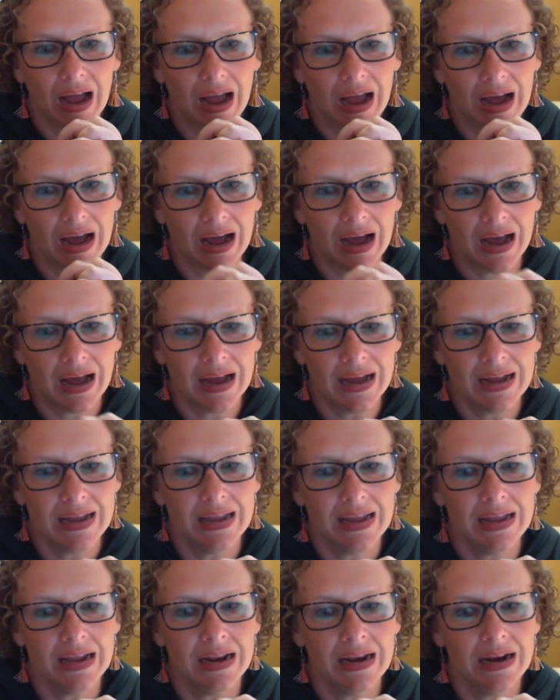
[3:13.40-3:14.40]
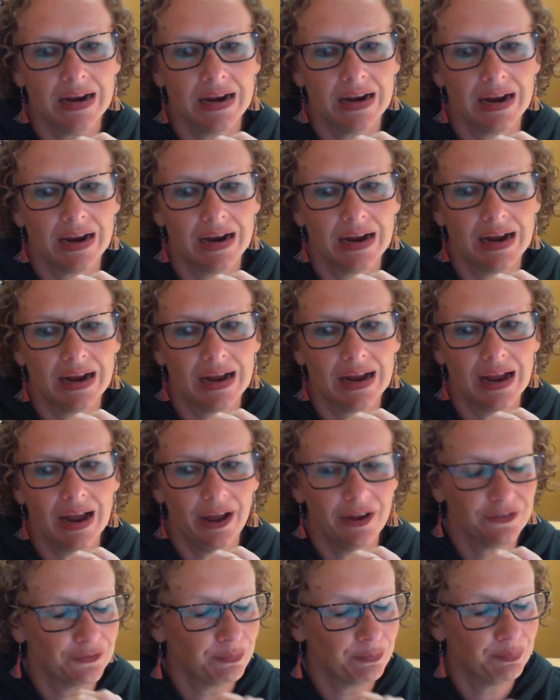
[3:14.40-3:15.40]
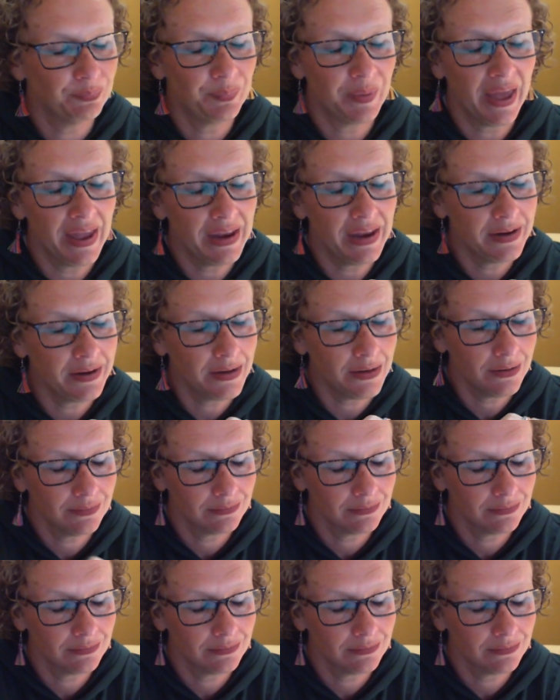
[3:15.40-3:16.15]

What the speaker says: I have been